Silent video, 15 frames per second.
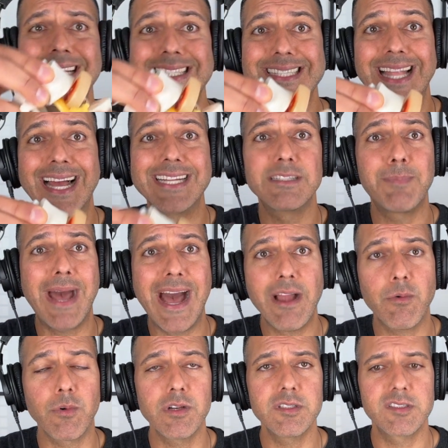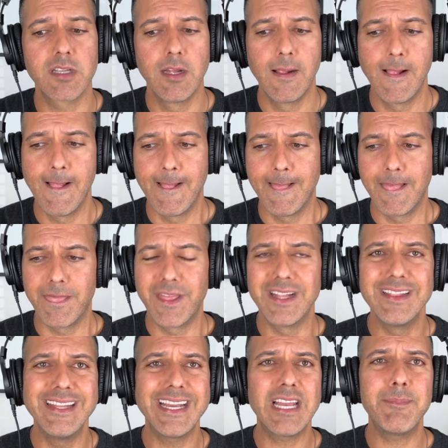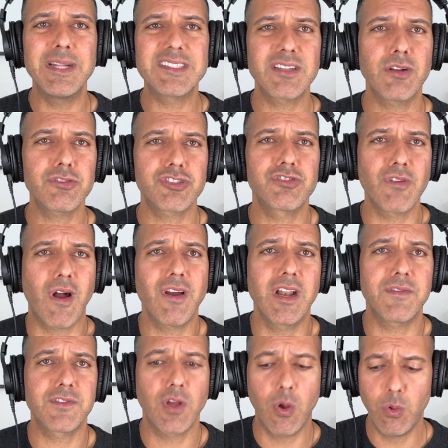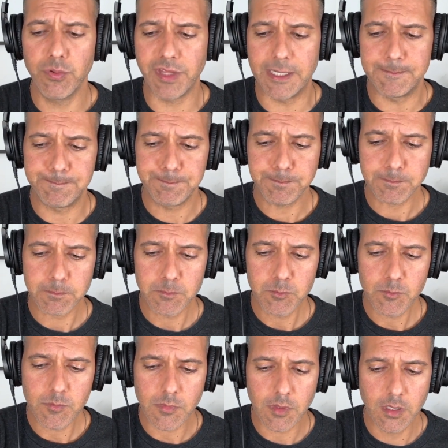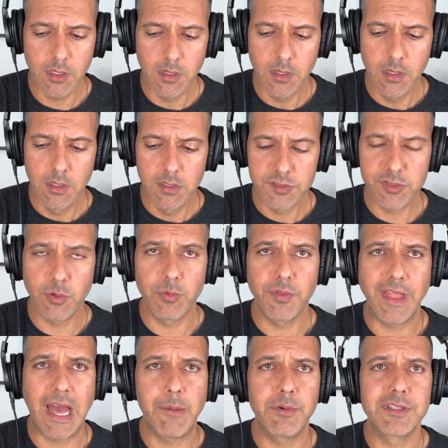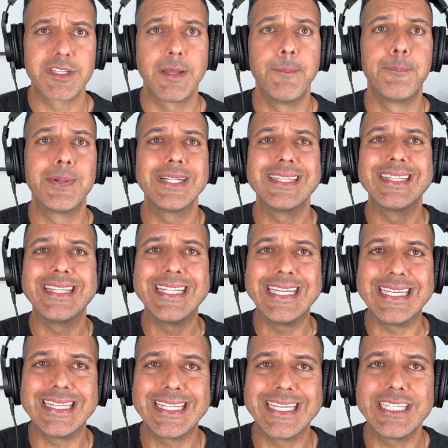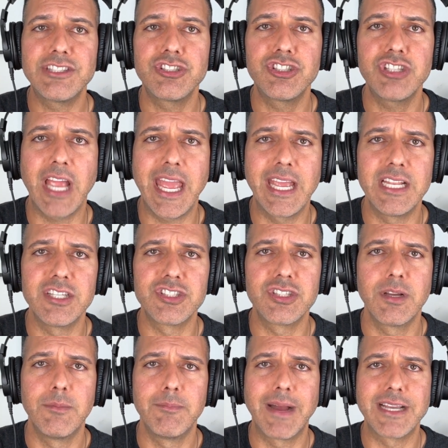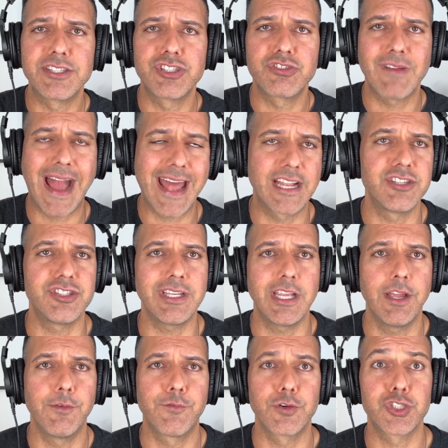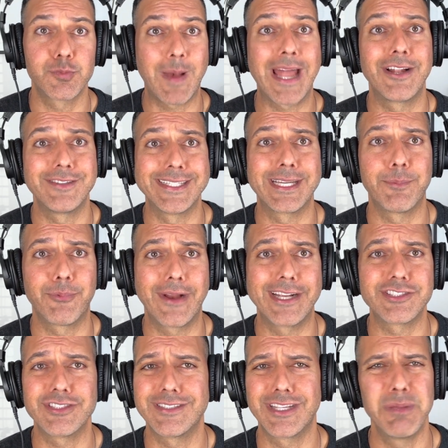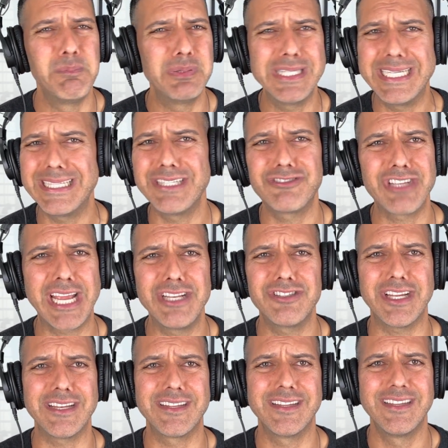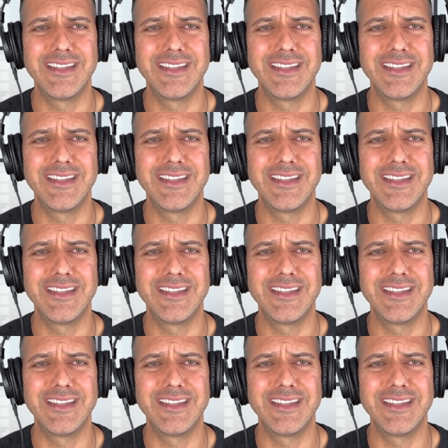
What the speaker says: slides backwards, the ligaments aren't strong enough to hold it. So that would completely change my strategy for spinal decompression, completely change it.